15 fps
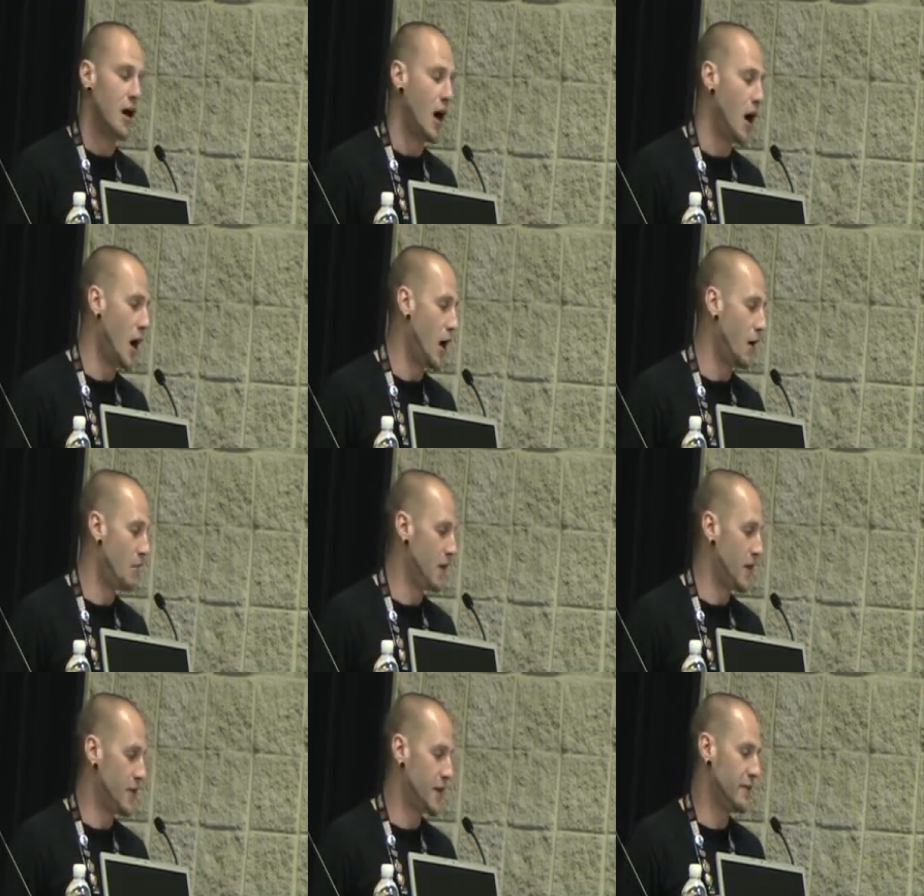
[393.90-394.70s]

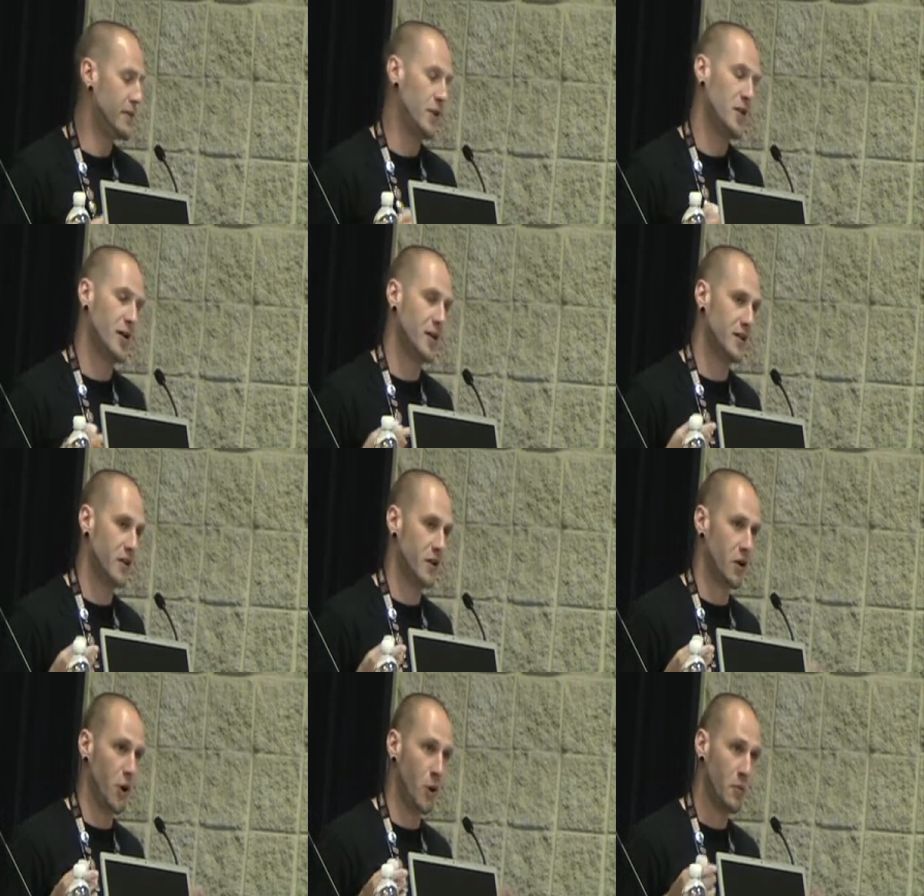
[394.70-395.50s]
I think if they were
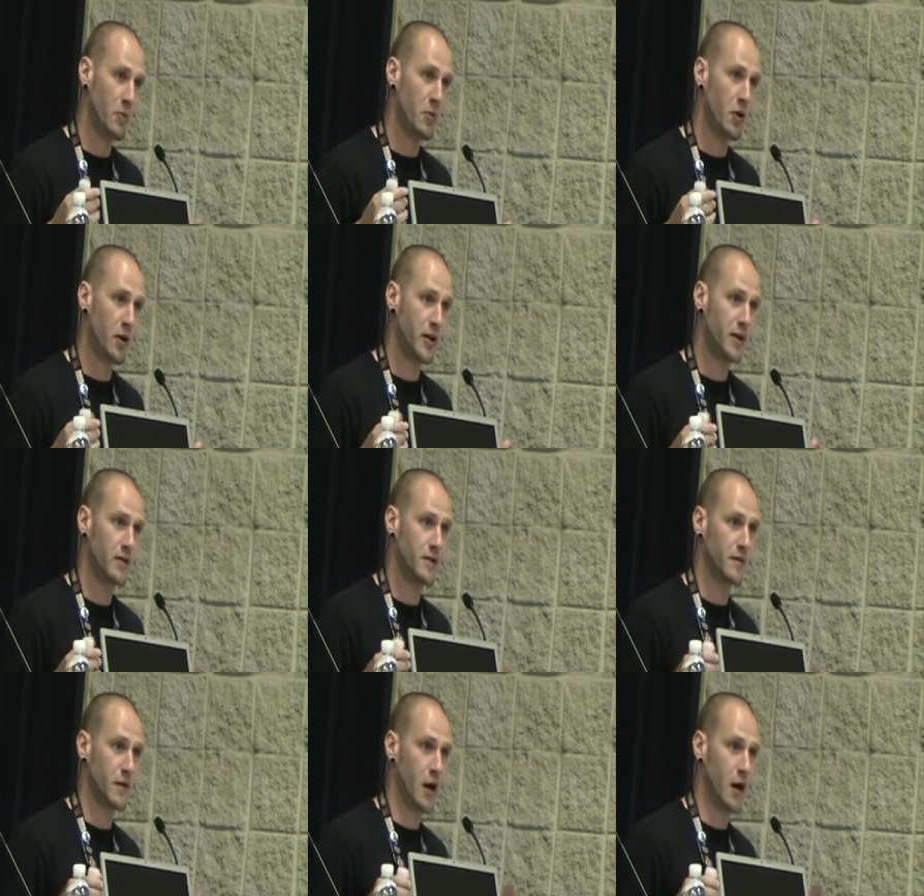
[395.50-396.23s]
hitting the open market,